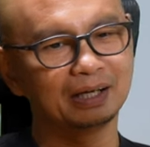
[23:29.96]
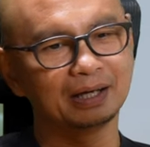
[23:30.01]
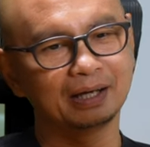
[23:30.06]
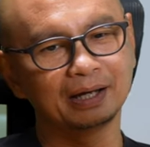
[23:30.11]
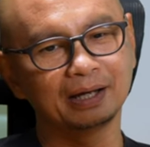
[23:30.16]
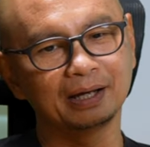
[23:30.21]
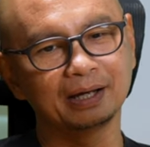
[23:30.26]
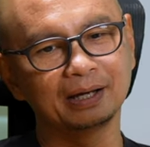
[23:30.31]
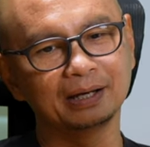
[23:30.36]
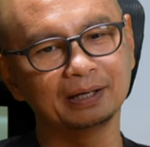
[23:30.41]

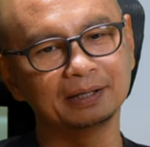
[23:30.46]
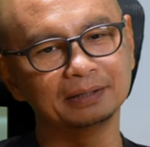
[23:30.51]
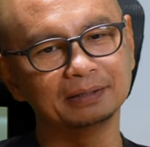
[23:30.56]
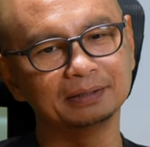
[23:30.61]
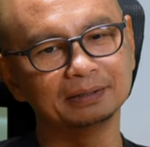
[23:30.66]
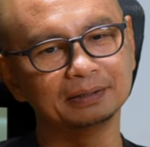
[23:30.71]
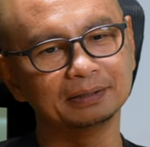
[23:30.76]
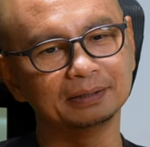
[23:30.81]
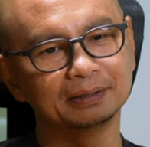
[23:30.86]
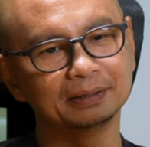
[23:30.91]

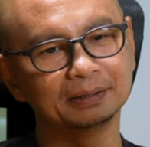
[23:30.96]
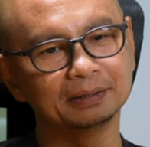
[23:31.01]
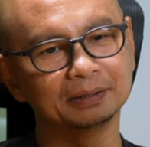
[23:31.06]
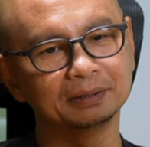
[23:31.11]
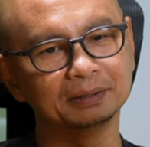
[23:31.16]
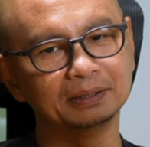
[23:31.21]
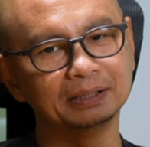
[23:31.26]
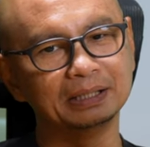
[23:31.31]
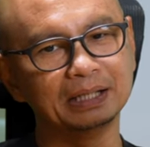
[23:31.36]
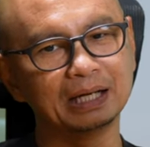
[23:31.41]
and
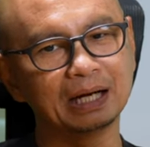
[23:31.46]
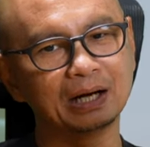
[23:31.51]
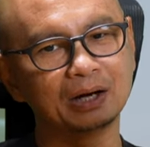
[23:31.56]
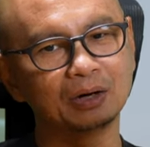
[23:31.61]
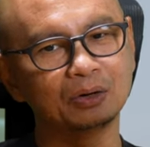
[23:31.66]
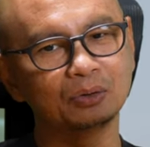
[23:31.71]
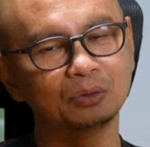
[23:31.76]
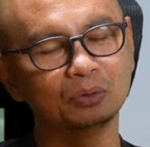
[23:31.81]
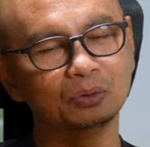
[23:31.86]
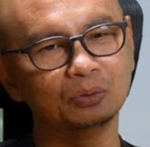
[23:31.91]
uh,
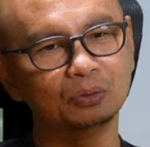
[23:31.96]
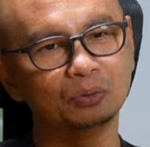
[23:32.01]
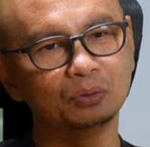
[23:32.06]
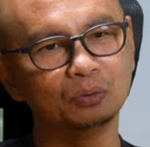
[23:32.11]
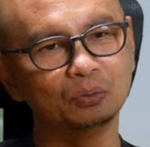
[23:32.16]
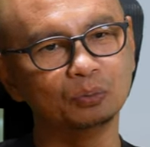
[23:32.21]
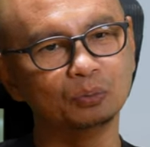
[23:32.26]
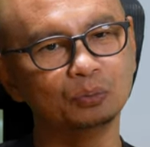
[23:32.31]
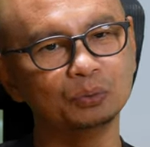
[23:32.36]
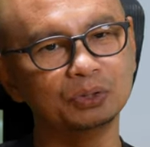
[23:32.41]
now
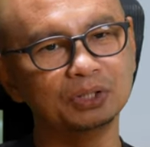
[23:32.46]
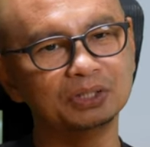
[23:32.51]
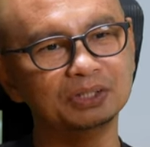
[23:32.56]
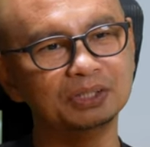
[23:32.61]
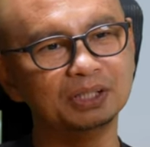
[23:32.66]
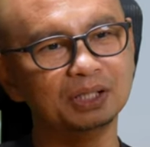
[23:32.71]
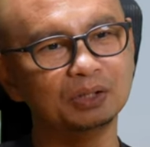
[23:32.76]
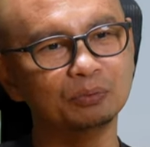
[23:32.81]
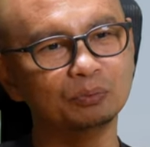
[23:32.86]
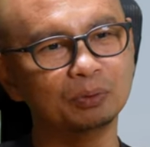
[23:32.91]
we
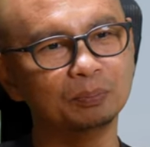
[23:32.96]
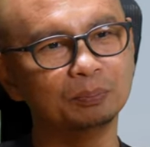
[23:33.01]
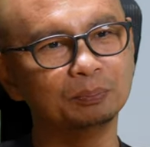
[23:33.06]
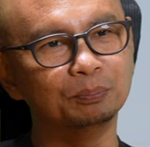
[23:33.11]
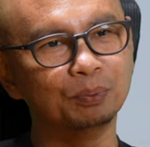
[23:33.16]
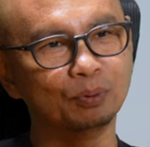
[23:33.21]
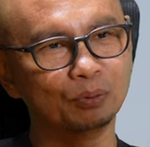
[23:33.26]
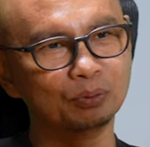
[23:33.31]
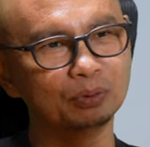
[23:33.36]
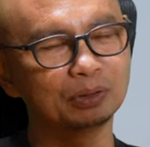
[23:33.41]
deal
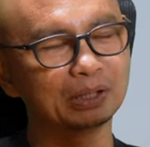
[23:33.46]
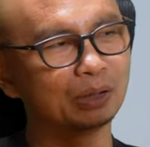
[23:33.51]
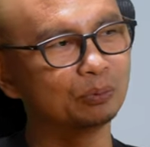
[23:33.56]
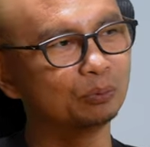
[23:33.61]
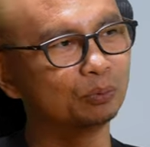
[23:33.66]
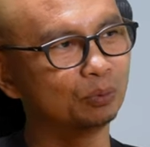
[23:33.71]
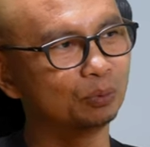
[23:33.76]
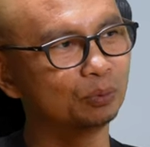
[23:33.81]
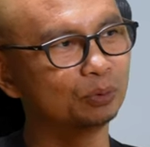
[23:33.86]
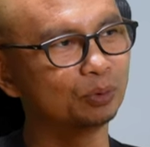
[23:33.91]
with both
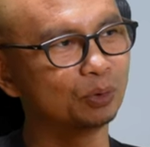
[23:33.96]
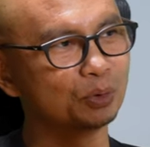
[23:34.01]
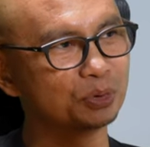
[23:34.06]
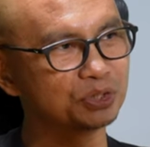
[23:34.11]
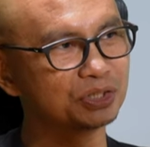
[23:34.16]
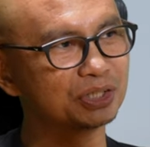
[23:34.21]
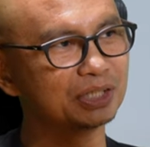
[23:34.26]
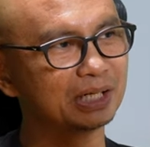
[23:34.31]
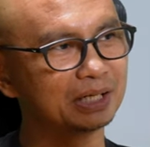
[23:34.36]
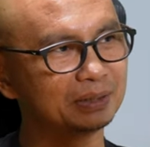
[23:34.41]
our own
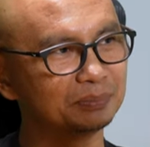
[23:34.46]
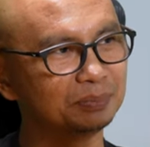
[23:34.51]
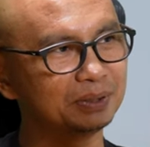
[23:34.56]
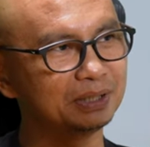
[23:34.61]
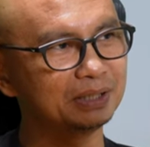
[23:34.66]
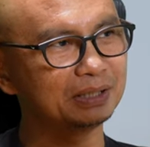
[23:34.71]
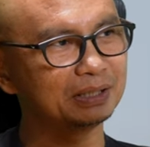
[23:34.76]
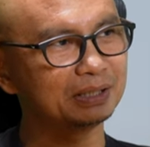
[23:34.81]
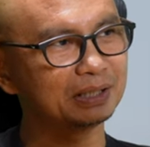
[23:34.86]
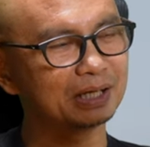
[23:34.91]
original
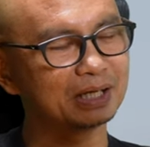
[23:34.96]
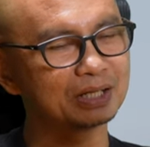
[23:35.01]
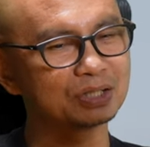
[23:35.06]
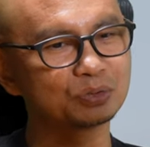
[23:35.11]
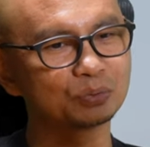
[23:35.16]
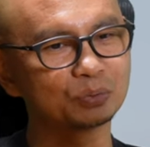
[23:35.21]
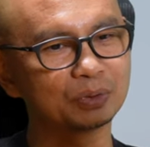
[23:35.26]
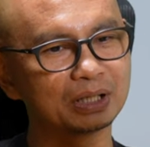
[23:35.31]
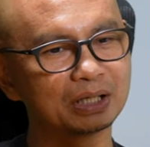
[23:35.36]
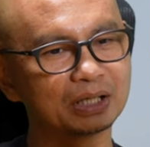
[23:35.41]
IP
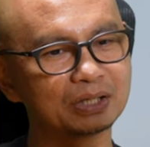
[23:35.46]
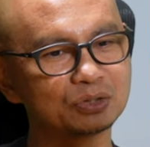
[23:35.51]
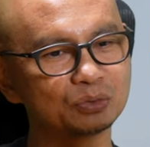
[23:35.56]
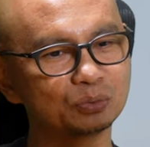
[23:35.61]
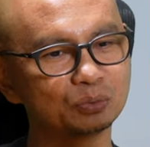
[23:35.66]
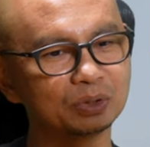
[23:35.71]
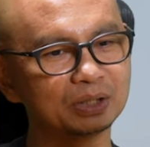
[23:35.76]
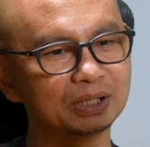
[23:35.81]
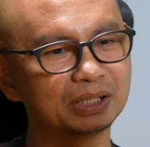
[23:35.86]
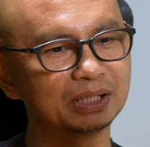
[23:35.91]
as well as
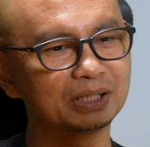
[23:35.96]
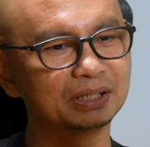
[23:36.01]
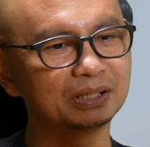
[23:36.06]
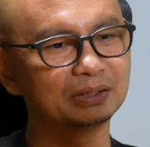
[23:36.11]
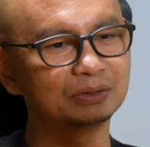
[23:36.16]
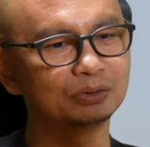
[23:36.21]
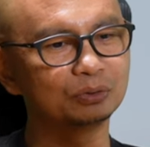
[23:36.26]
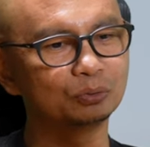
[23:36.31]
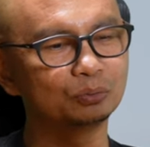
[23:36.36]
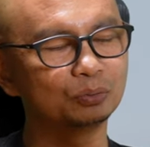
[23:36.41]

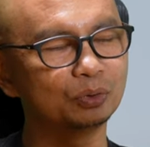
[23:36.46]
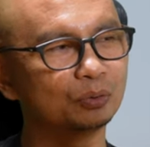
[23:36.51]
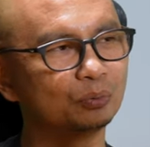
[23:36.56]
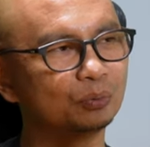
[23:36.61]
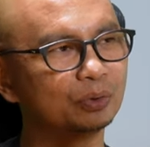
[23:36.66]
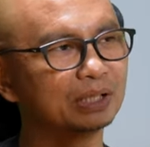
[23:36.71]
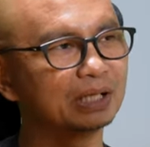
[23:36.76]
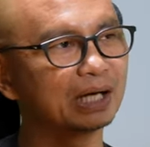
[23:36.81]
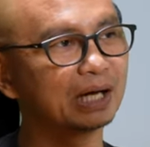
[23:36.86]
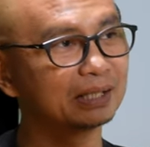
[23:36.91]
working to work
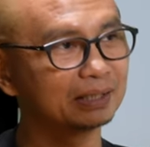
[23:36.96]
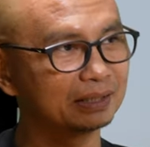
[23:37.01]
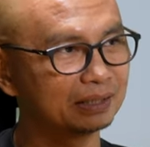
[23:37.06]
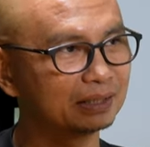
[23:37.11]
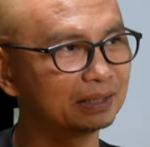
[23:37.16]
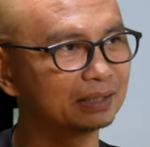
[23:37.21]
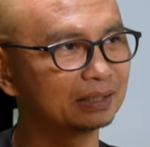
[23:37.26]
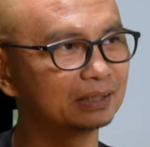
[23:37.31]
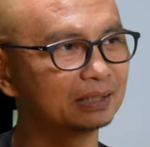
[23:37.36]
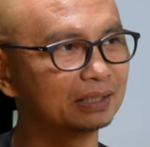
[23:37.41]
with
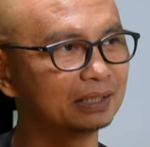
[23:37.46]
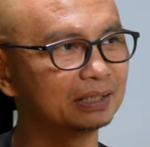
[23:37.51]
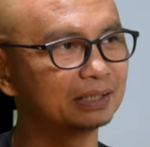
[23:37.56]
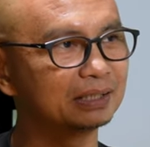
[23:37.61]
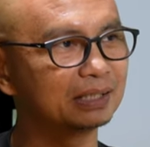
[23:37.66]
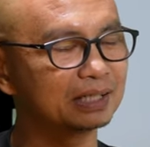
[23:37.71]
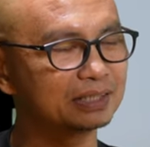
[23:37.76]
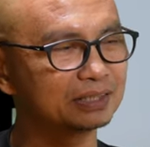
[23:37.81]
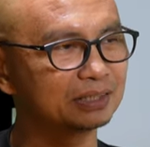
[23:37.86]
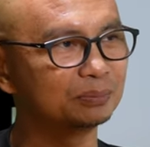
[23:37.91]
other
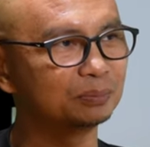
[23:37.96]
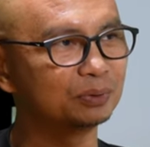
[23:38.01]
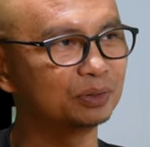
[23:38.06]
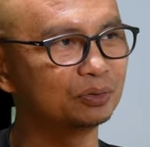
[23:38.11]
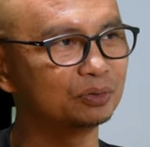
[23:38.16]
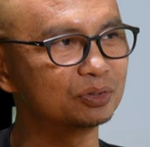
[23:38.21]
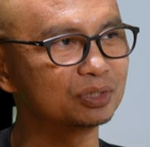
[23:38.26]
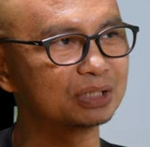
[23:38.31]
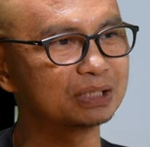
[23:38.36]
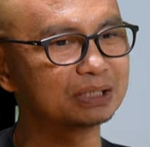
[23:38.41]
international
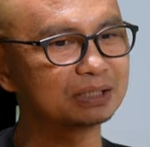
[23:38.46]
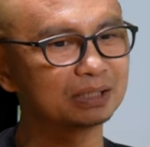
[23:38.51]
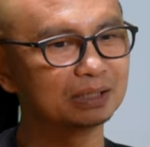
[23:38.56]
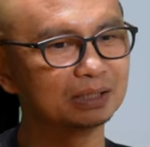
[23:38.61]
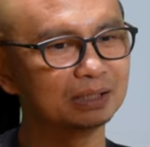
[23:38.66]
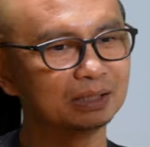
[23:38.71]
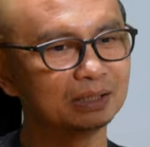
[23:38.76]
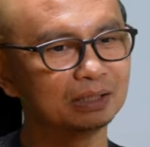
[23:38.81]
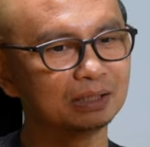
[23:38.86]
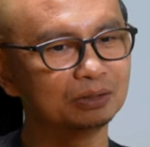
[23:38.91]
producers
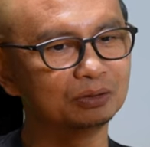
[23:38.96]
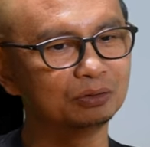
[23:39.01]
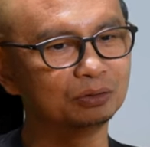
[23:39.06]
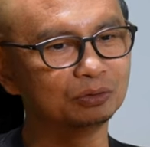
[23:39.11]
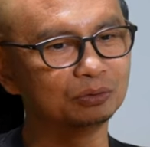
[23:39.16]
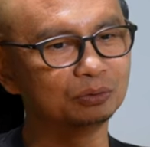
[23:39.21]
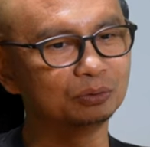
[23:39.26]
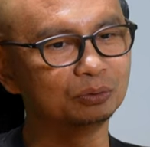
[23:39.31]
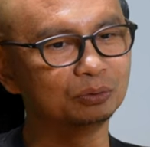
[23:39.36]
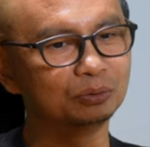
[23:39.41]

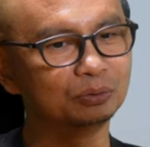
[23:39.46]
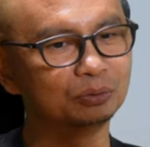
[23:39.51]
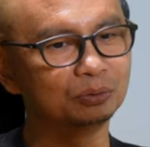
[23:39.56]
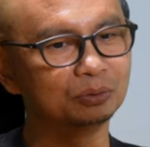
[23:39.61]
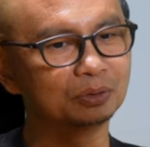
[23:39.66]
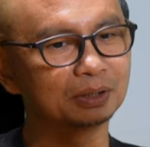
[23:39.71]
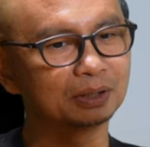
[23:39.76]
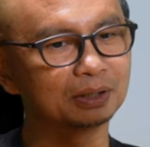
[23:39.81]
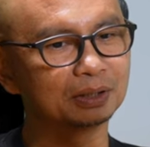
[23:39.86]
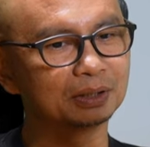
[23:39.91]

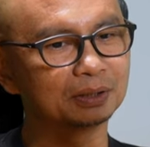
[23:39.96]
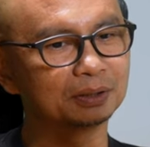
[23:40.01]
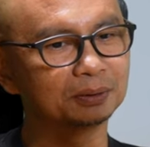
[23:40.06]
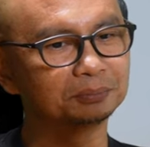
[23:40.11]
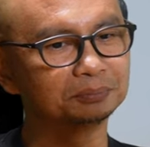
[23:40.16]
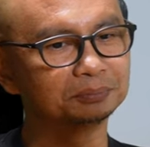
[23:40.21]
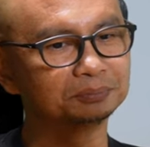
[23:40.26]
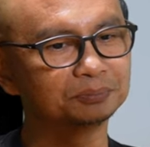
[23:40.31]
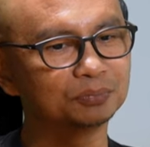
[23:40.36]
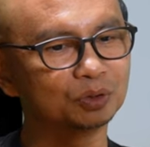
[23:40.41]
to
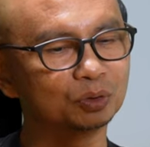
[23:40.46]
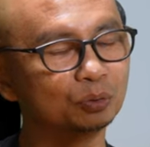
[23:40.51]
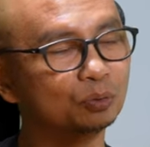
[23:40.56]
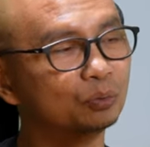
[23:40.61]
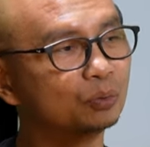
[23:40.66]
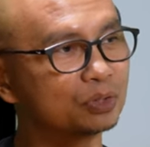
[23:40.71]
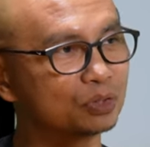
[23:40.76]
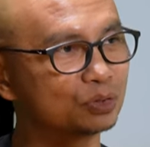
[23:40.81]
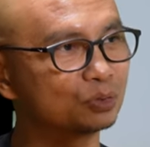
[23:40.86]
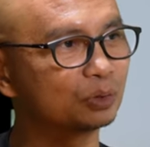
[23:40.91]
um, who
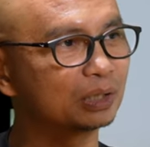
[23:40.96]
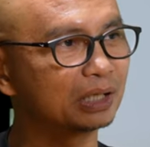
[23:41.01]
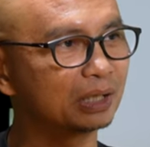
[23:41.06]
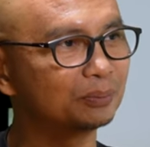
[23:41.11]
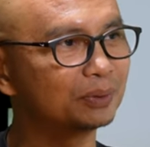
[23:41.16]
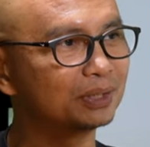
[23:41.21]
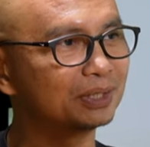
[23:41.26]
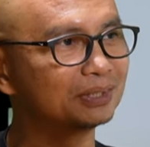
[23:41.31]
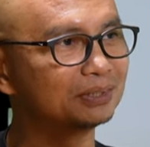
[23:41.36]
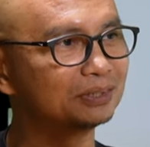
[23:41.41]
wants to
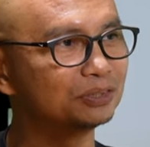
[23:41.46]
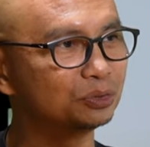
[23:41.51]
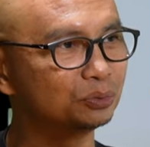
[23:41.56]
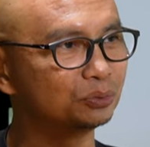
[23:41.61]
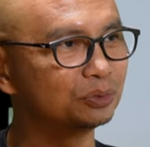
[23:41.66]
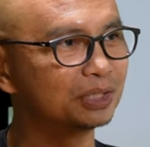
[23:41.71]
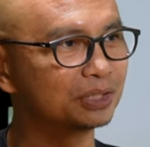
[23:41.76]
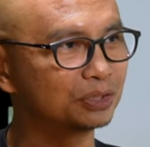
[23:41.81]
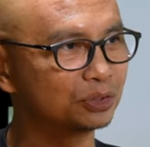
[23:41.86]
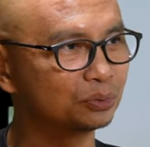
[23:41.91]
come and
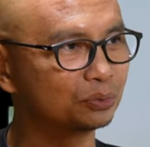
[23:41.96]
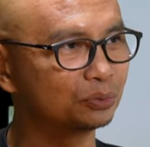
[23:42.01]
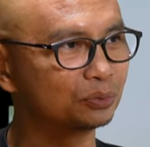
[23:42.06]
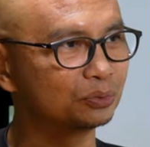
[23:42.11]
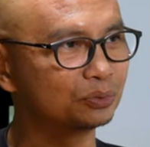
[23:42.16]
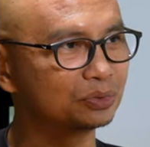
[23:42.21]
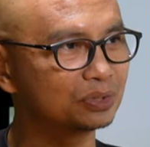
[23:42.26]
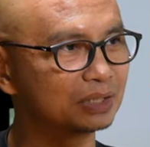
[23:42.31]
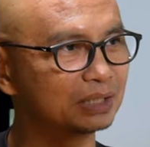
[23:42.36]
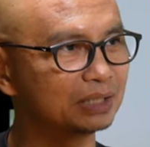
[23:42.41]
shoot their
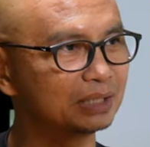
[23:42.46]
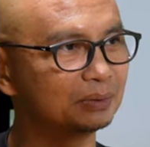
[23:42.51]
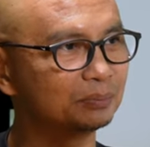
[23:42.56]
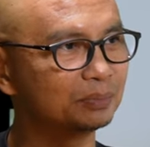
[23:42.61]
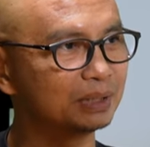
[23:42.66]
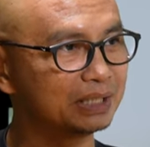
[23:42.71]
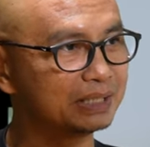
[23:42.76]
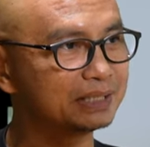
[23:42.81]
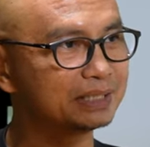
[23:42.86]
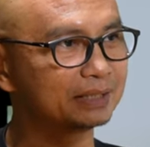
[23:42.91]
shows in
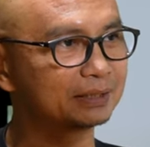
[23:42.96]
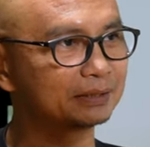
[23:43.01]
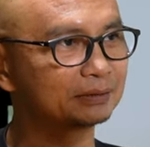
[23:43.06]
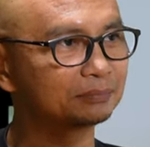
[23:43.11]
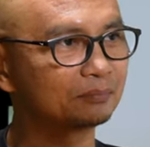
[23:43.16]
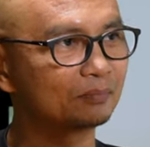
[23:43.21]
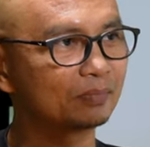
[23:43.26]
Malaysia.